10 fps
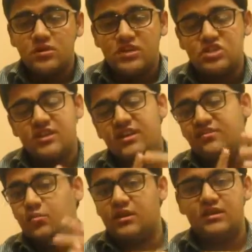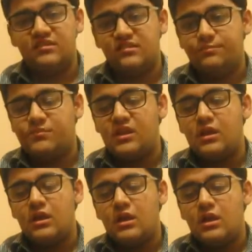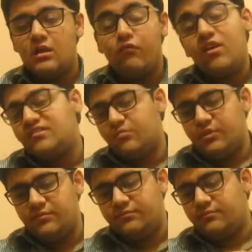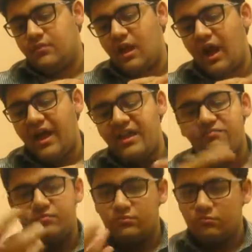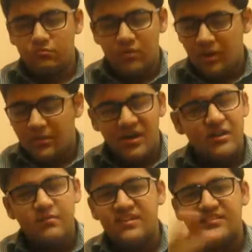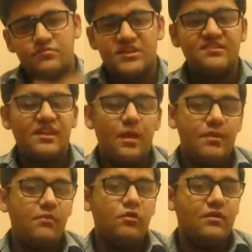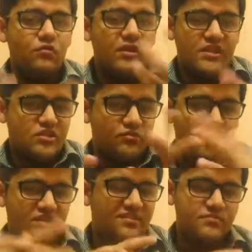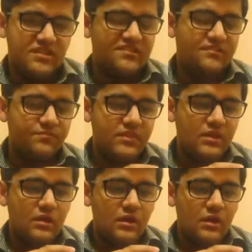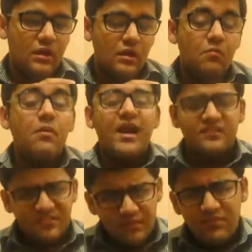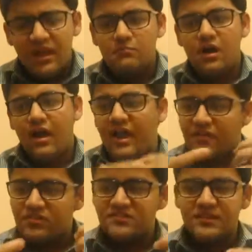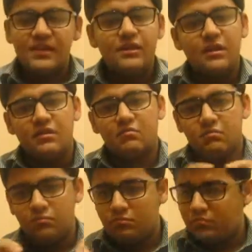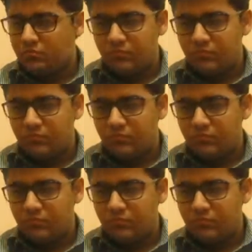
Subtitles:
education and experience. For example, I have appeared in many subjects and I am able to give you lectures for these subjects. At the same time, I have a skill in